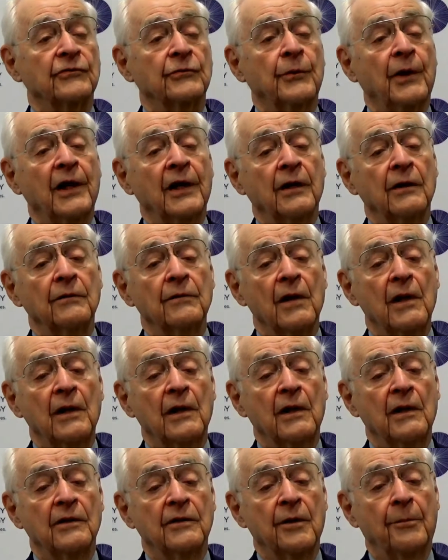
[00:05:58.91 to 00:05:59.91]
Well,
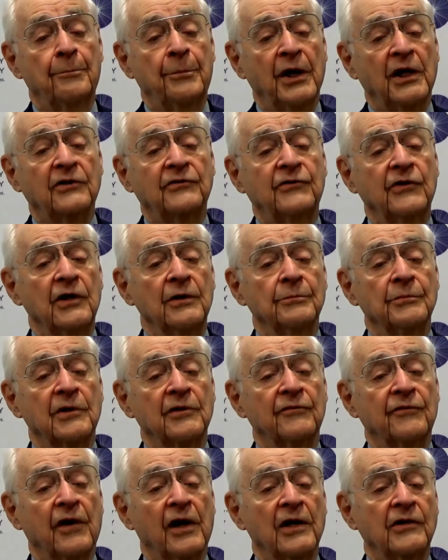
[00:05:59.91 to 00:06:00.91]
the Pixium
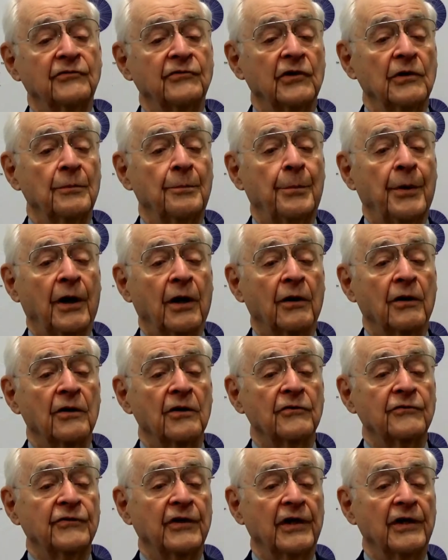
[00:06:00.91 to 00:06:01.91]
device in
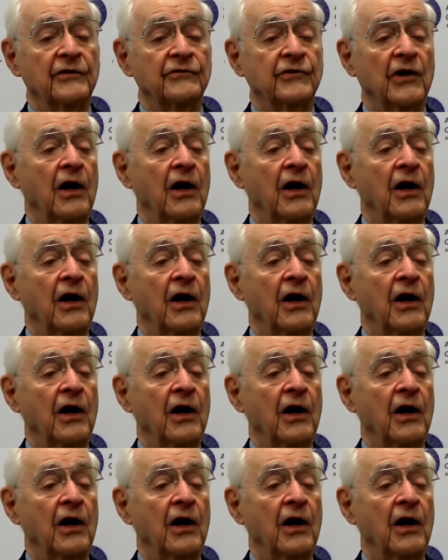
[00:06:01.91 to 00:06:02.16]
Paris has